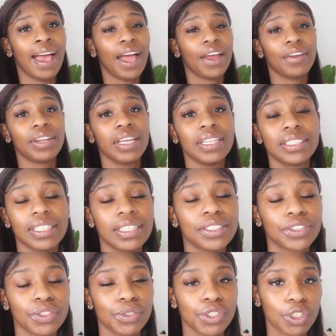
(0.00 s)
I really didn't
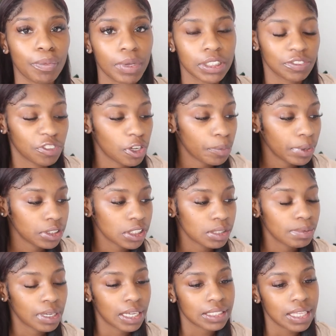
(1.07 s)
do too much filming just
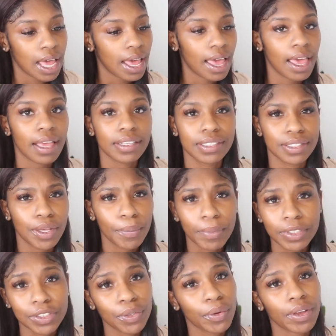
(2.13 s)
because I had so
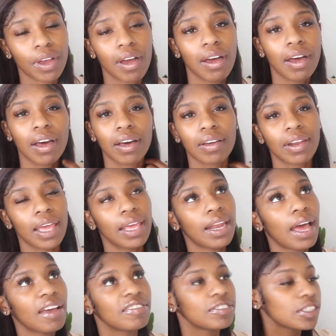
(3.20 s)
much going on and
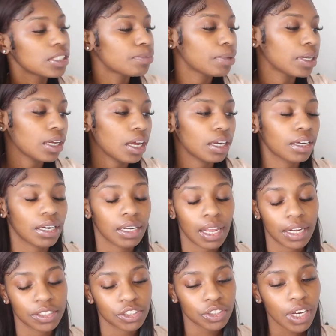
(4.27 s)
I've just been under a
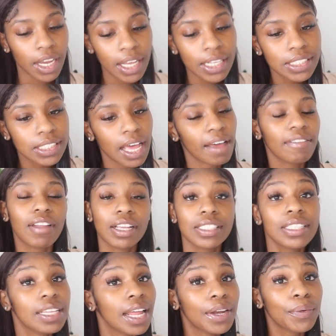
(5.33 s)
lot of stress. I've
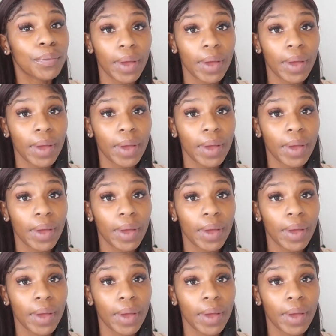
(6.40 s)
lost a lot of